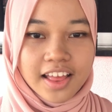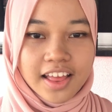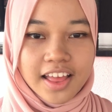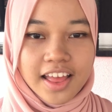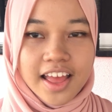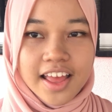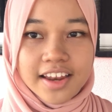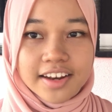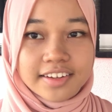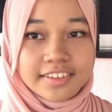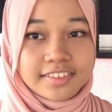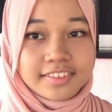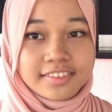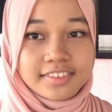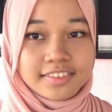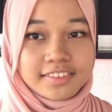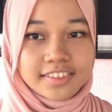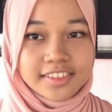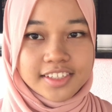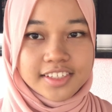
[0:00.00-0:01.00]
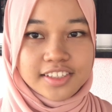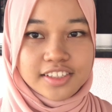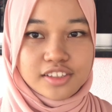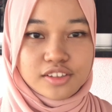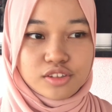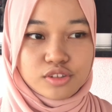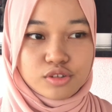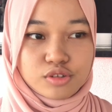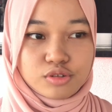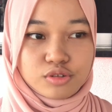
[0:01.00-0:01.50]
get
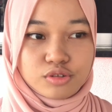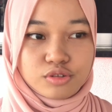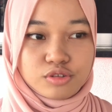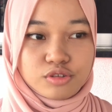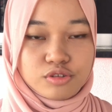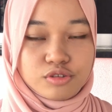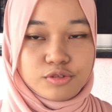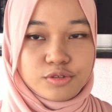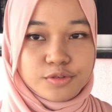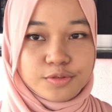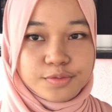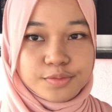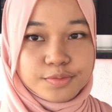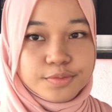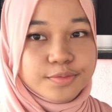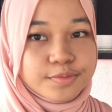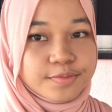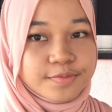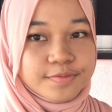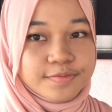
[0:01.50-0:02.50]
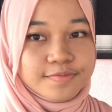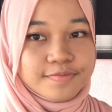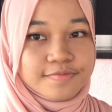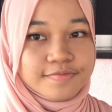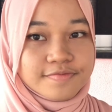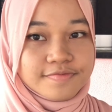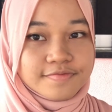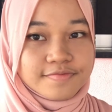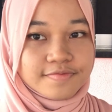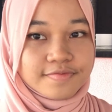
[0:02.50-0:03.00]
to
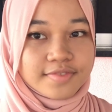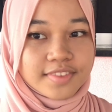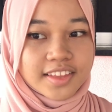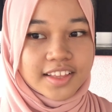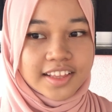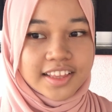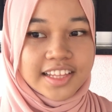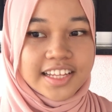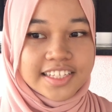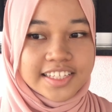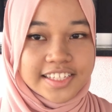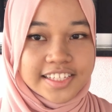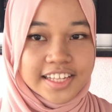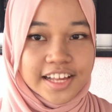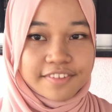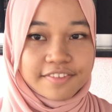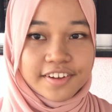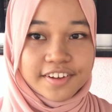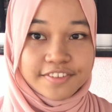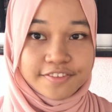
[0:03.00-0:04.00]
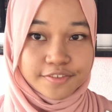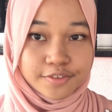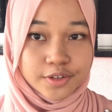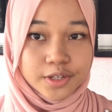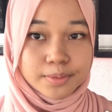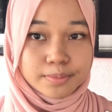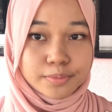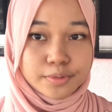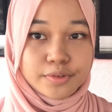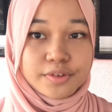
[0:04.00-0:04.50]
this self-help
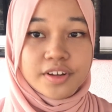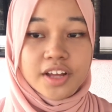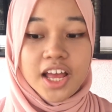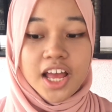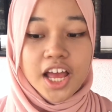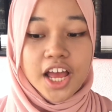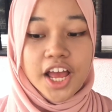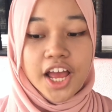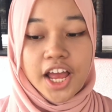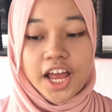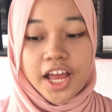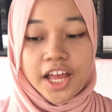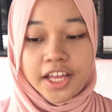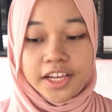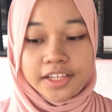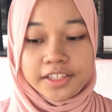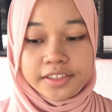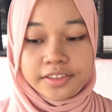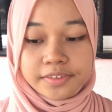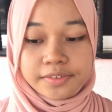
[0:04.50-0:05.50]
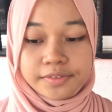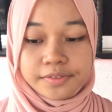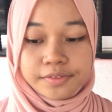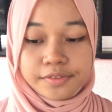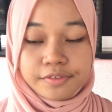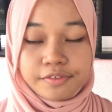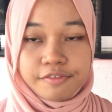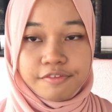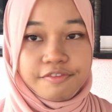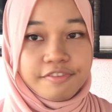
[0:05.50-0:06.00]
workbook and
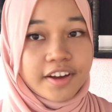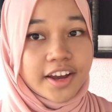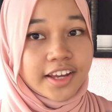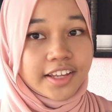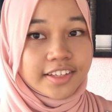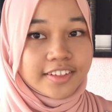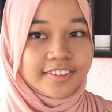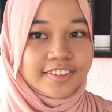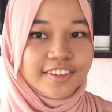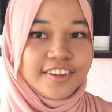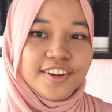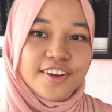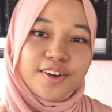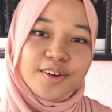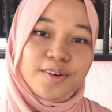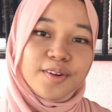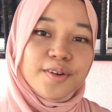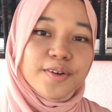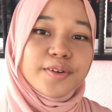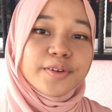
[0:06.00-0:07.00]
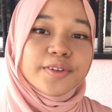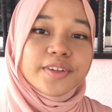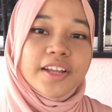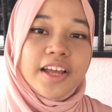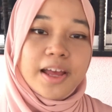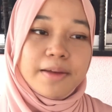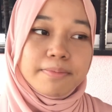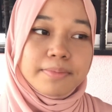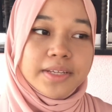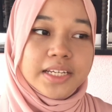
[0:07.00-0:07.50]
find your own
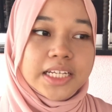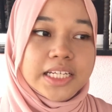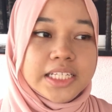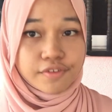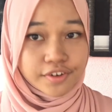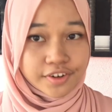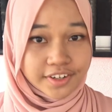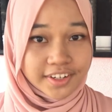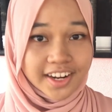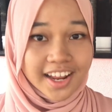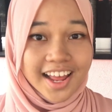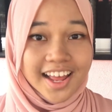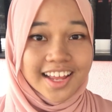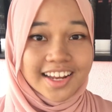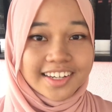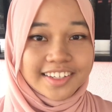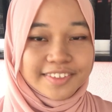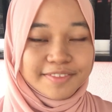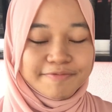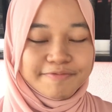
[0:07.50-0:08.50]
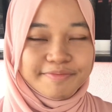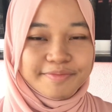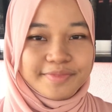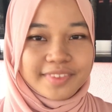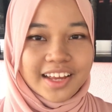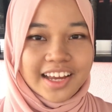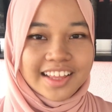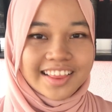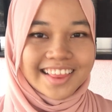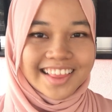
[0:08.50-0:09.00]
happiness. For that,
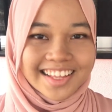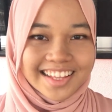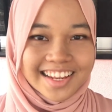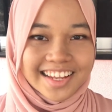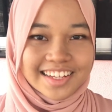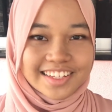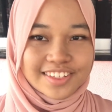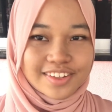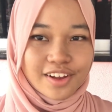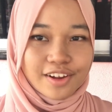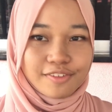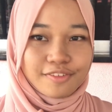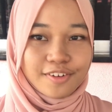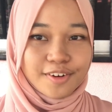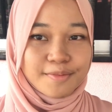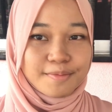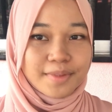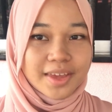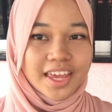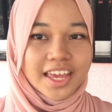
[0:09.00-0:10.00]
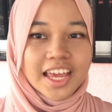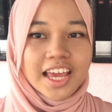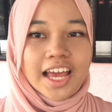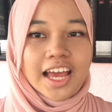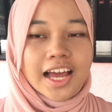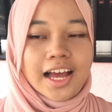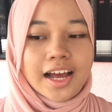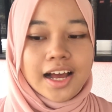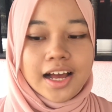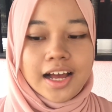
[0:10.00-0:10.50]
I think that's all from me.
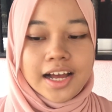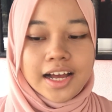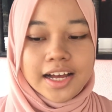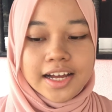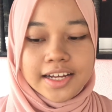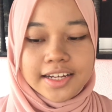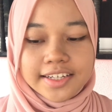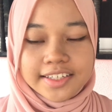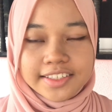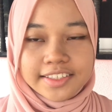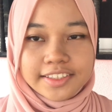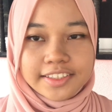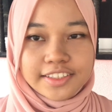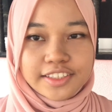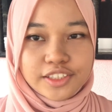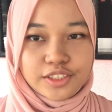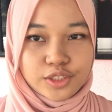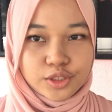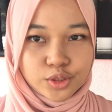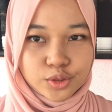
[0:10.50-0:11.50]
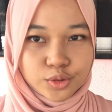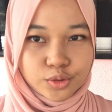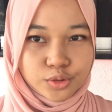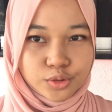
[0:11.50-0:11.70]
So